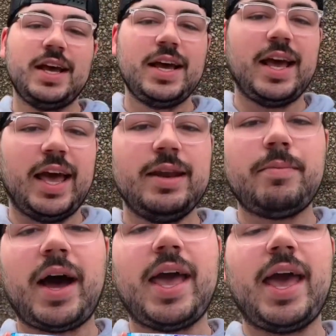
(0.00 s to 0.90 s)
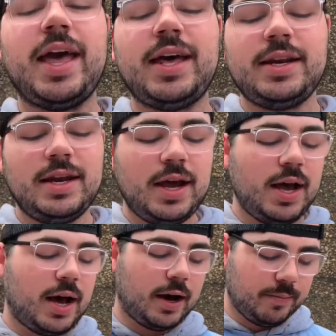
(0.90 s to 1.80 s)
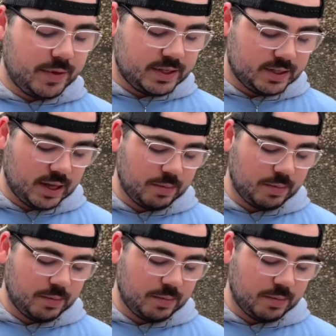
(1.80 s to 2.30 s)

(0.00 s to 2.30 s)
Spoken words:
in my hand. This is going